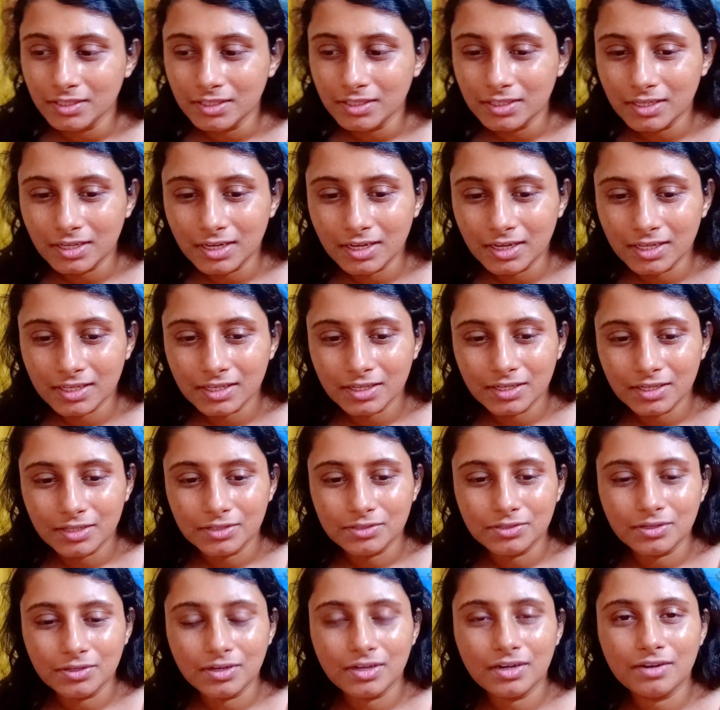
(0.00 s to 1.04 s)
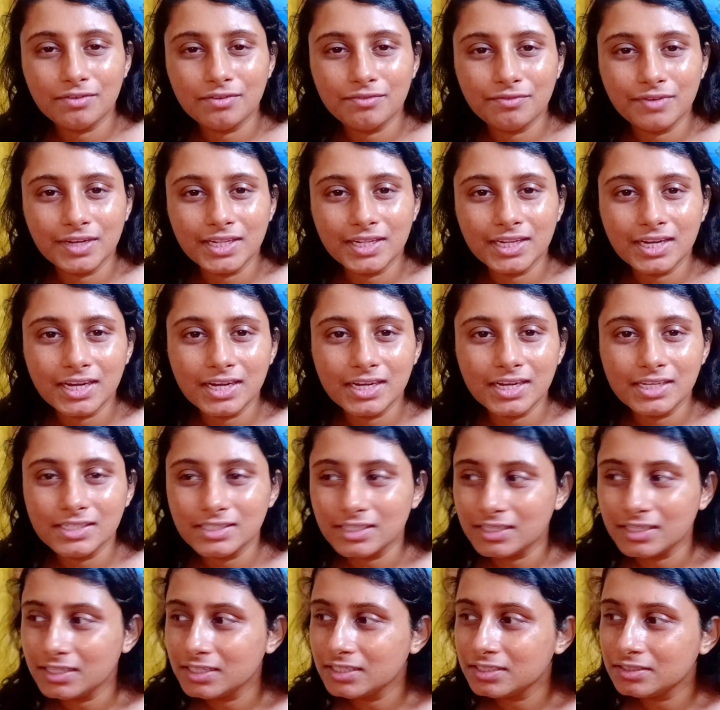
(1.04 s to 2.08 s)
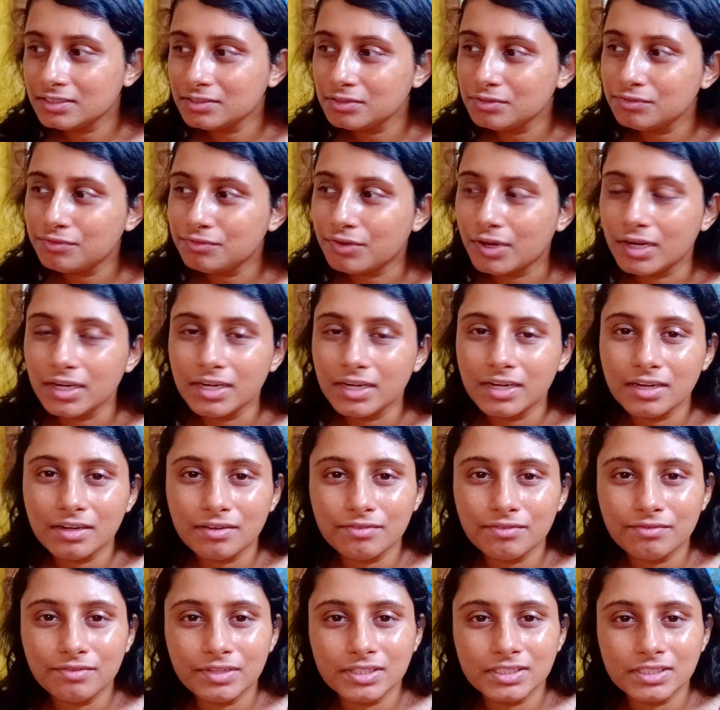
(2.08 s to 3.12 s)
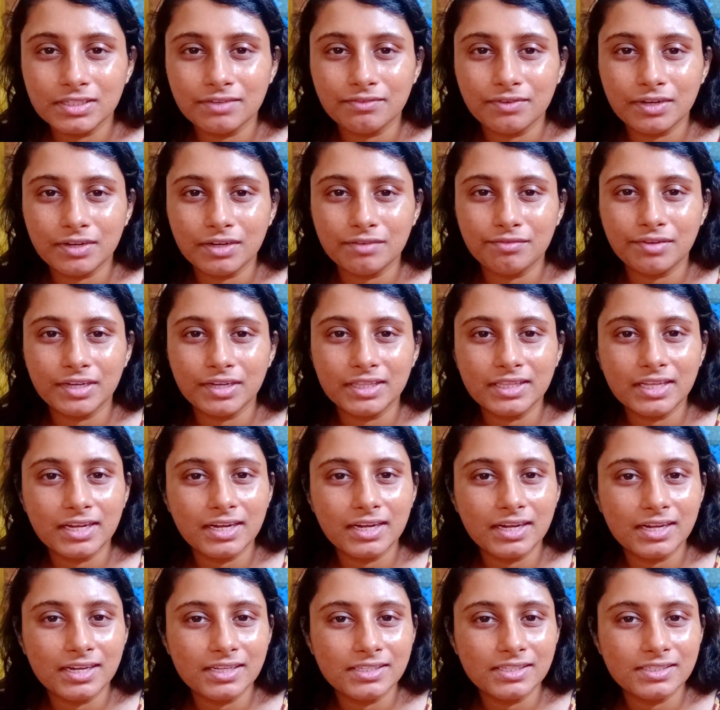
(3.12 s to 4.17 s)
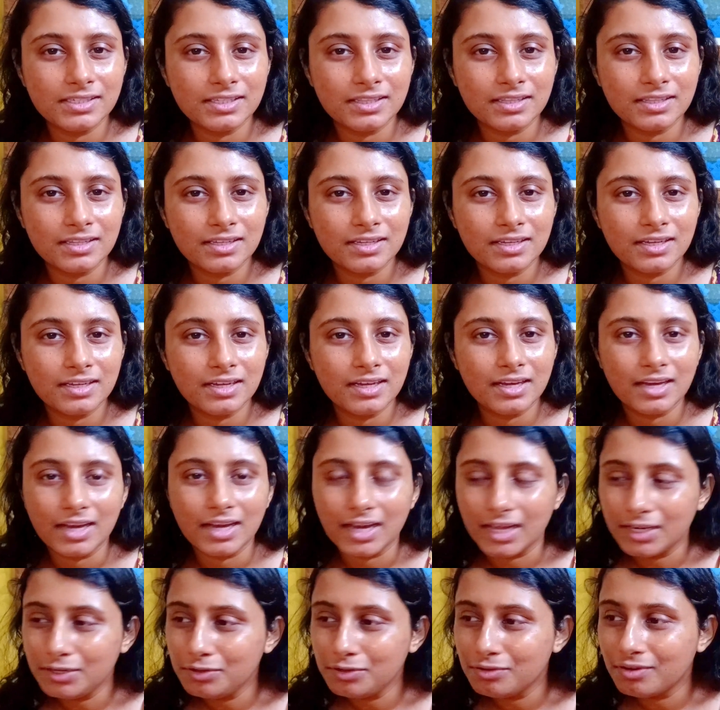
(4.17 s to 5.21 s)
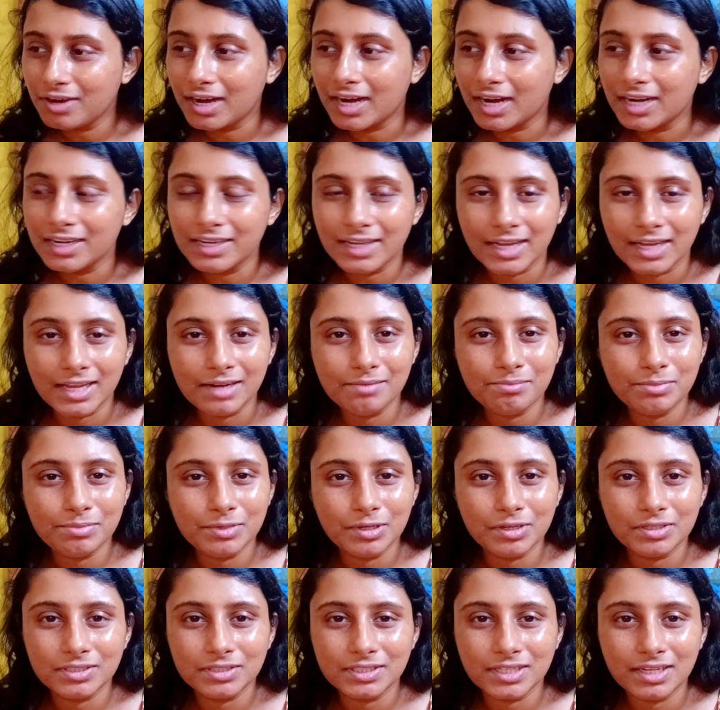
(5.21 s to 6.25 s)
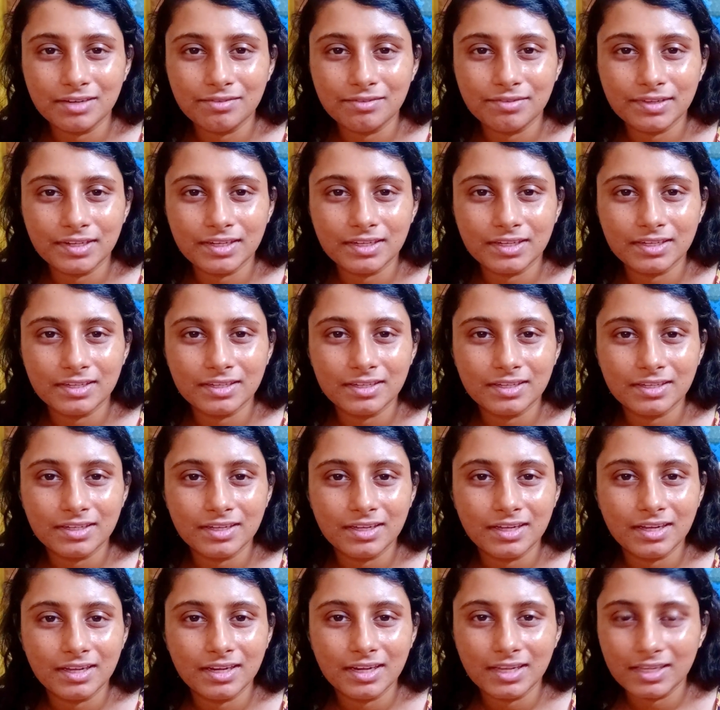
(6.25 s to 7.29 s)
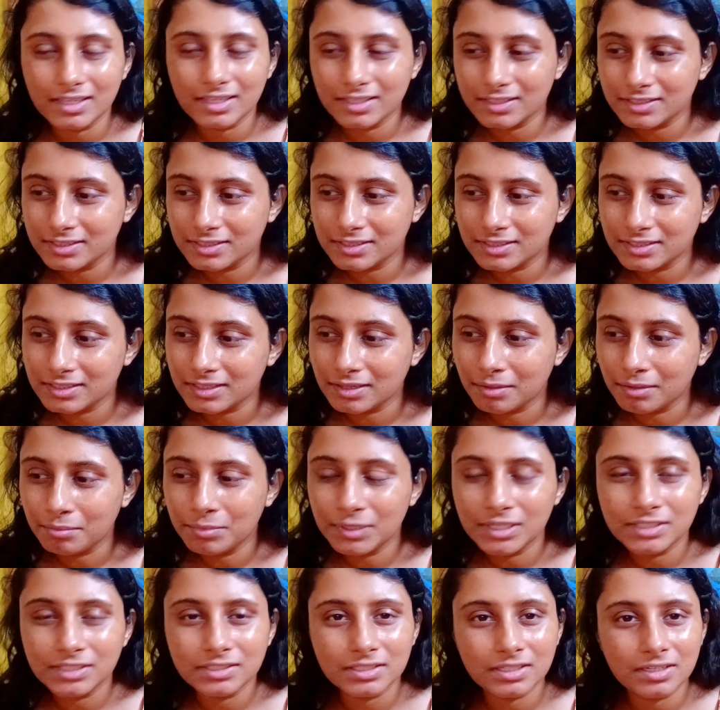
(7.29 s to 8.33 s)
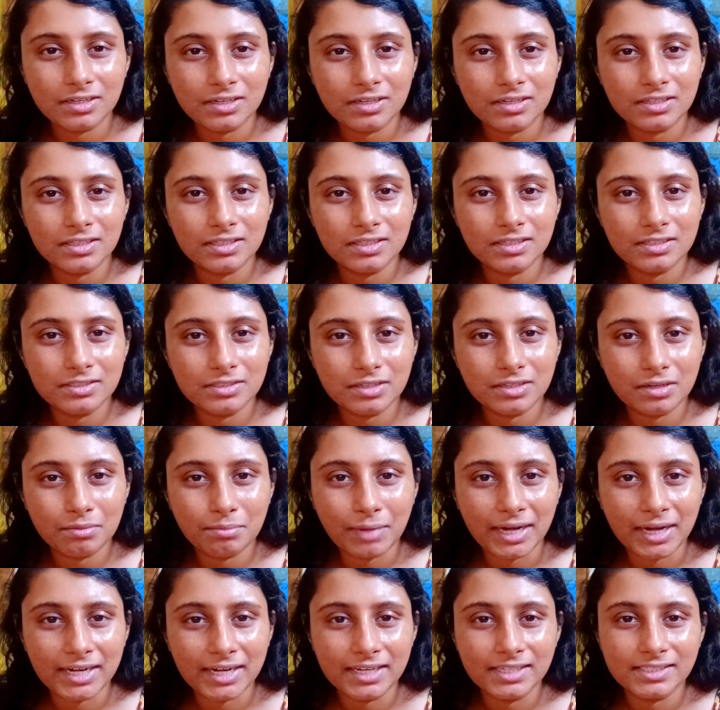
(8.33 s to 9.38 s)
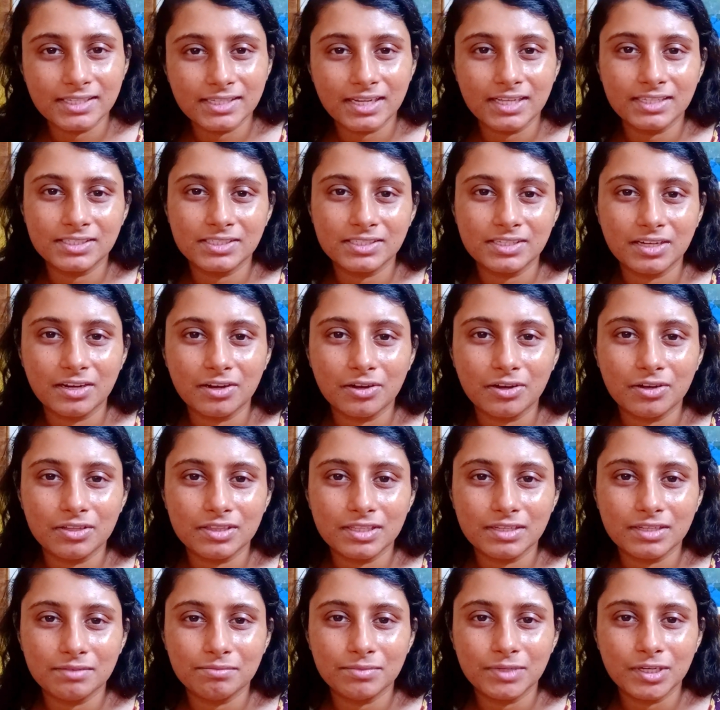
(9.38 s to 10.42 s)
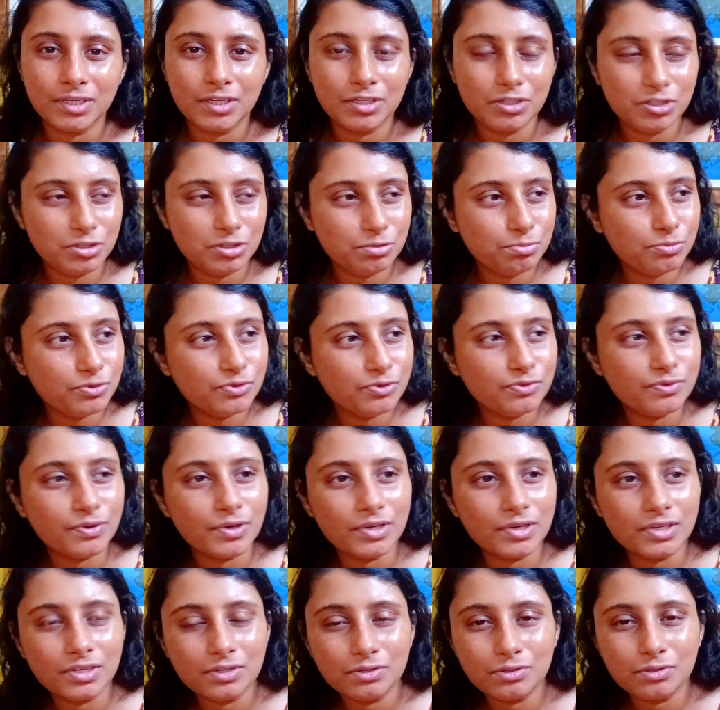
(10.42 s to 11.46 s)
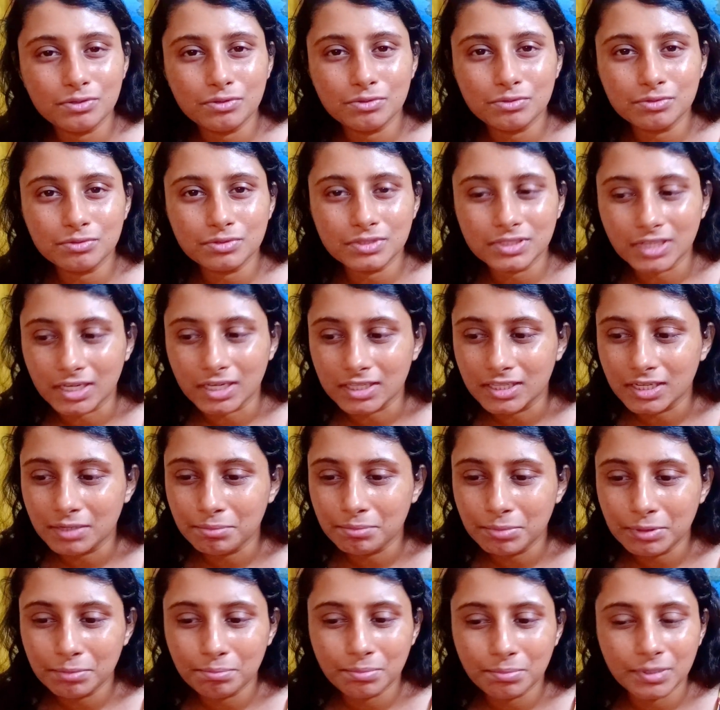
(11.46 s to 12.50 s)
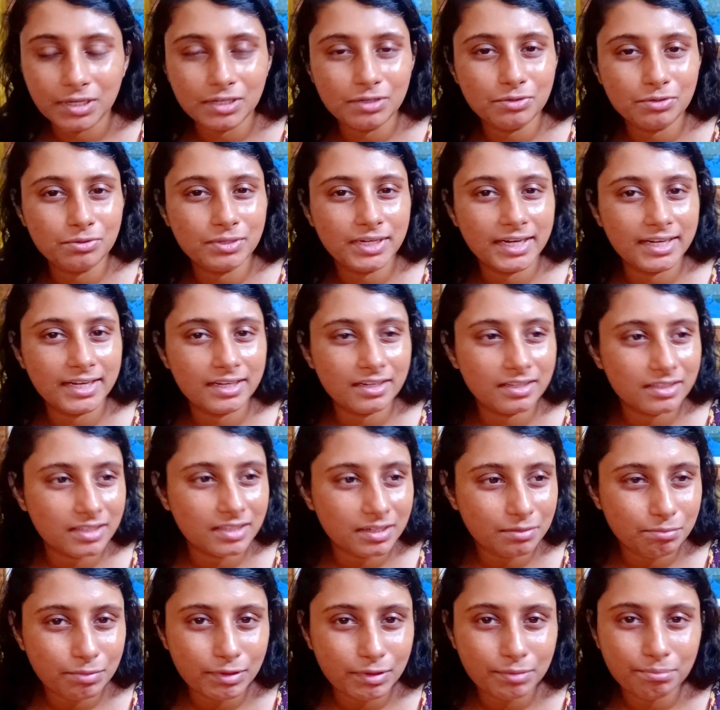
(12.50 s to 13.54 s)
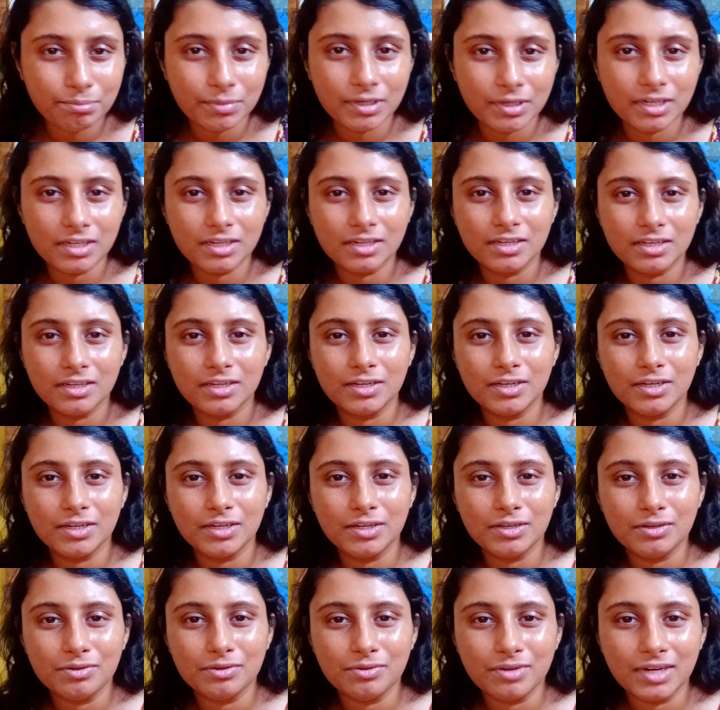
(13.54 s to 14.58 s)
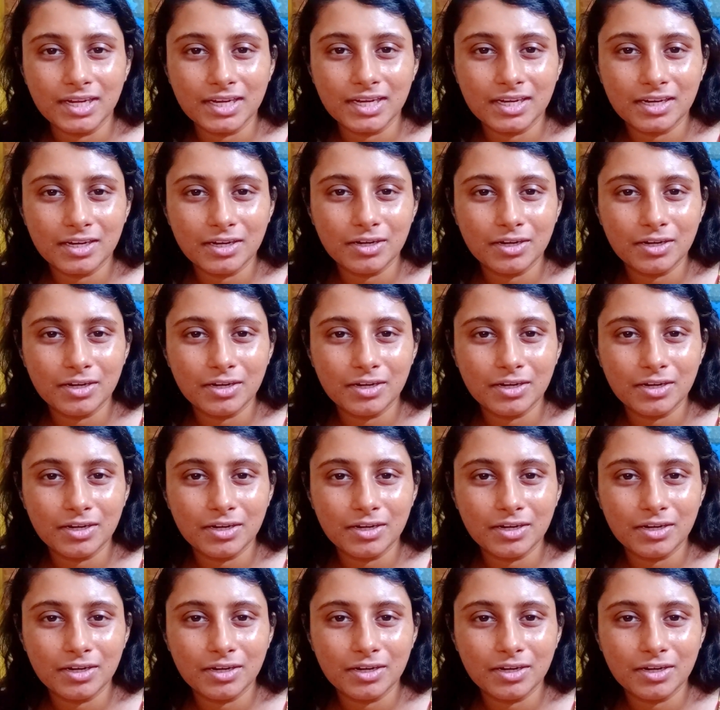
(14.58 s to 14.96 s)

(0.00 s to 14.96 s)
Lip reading: like you are of one religion and you fall in love with someone of other religion, and you can't help yourself. Like some reason or other your mind is like stuck on them. You move on to other people, you date other people, you like